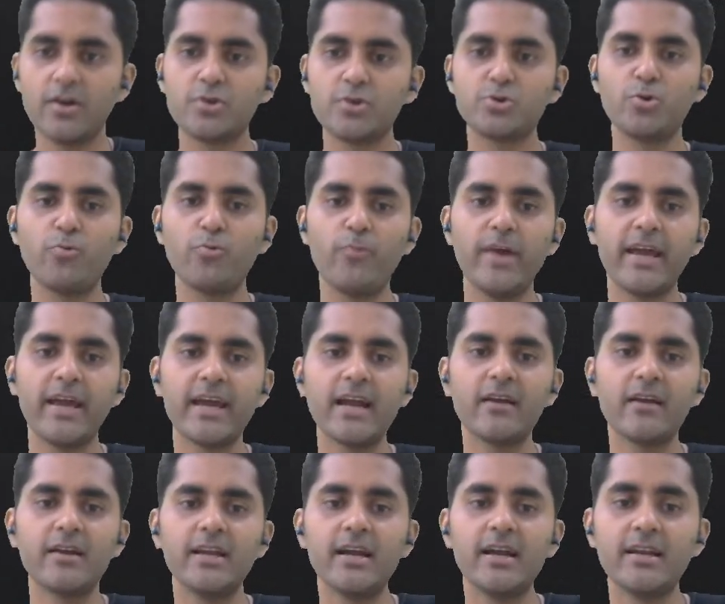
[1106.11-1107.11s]
So we can
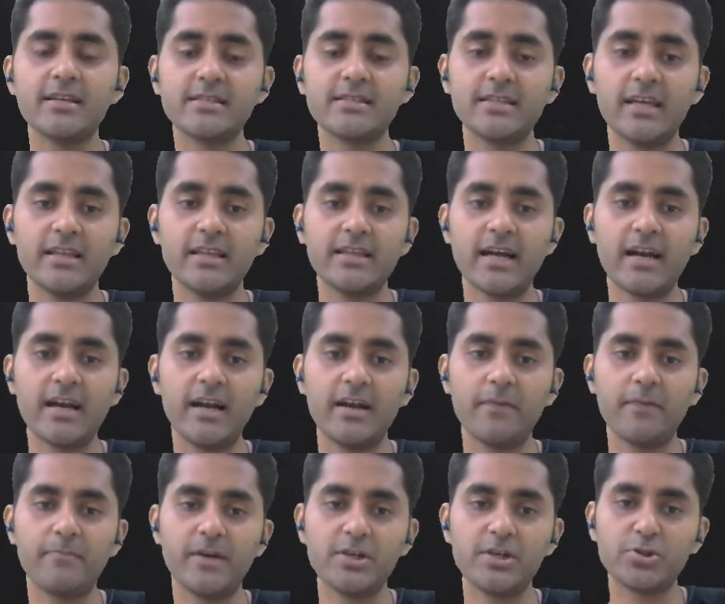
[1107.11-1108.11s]
clearly see that it
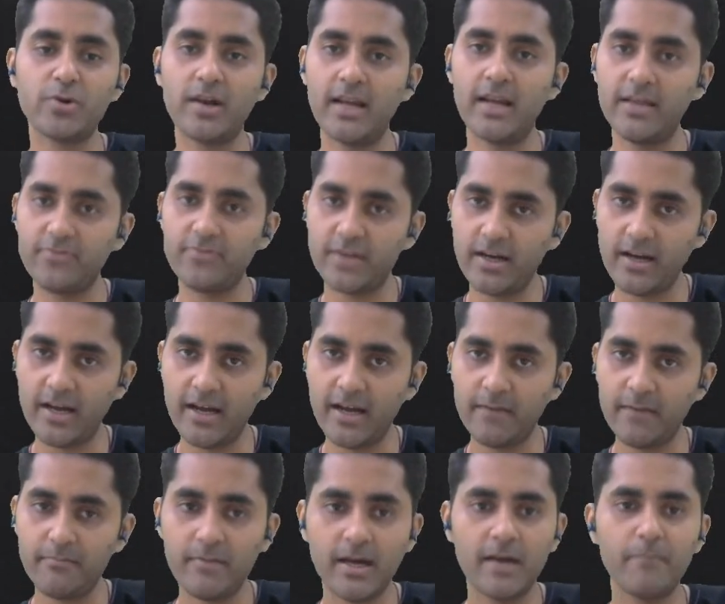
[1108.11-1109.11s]
depends on length and
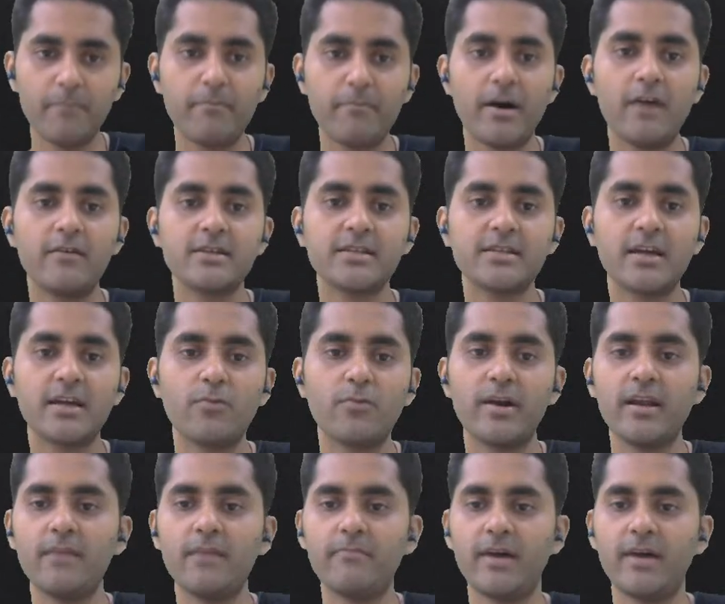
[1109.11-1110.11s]
time, and powers are
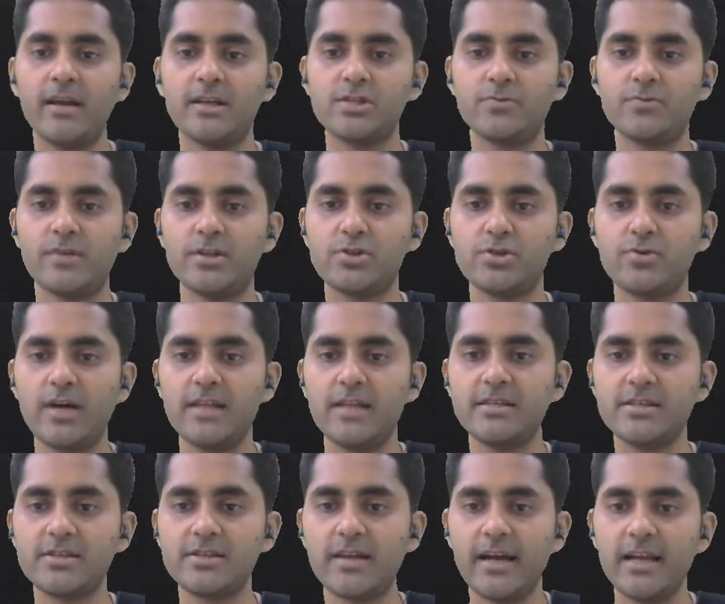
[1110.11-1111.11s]
1 and -1. So I'll
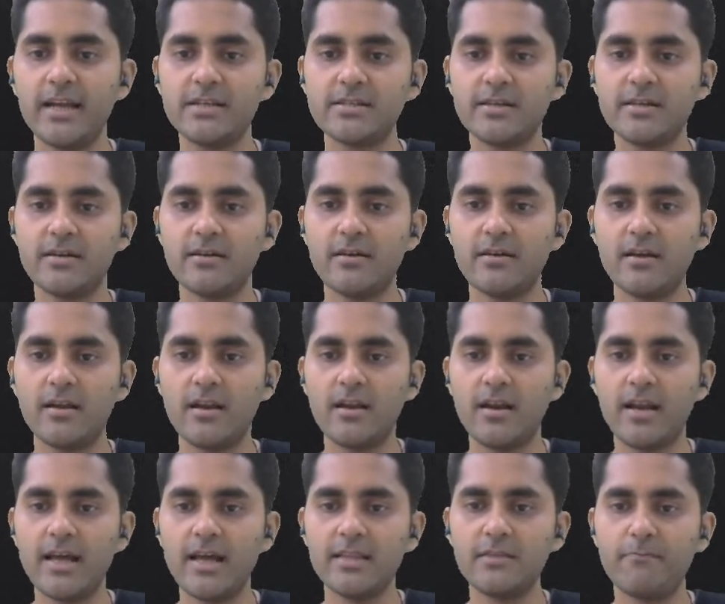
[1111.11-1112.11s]
just write
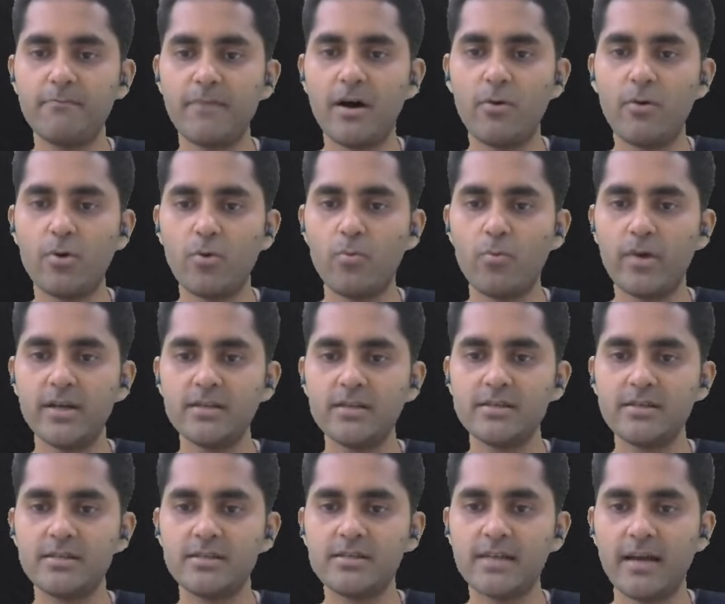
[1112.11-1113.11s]
length power 1,
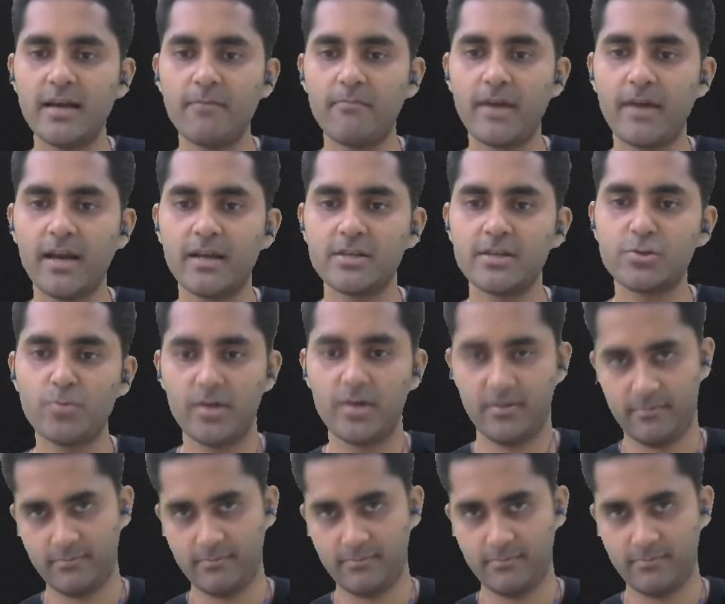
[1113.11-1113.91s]
time -1.